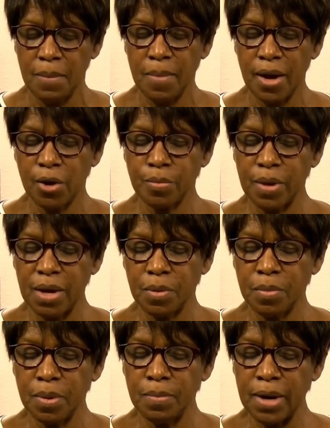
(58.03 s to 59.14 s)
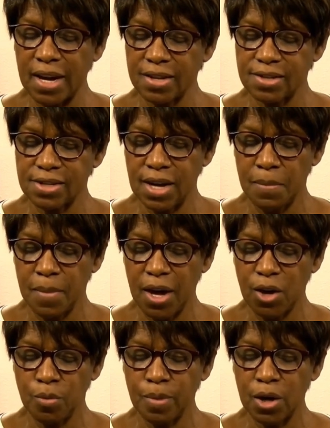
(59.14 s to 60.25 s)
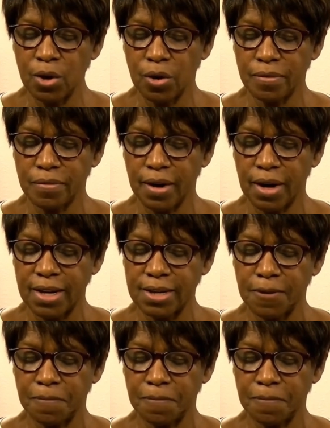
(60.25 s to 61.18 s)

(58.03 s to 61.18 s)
May your people be blessed and may you be glorified.